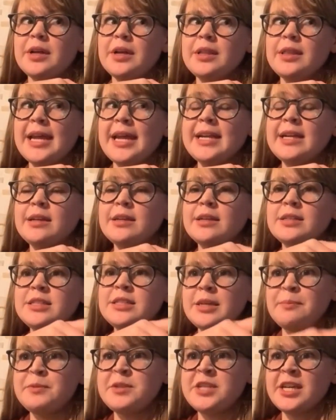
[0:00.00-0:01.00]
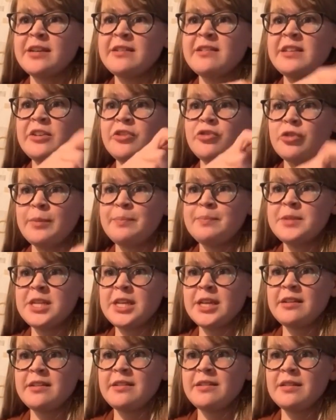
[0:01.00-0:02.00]
like diptychs and
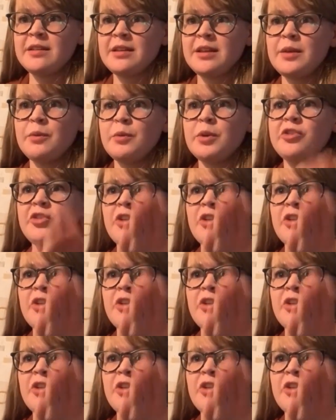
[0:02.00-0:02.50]
triptychs, which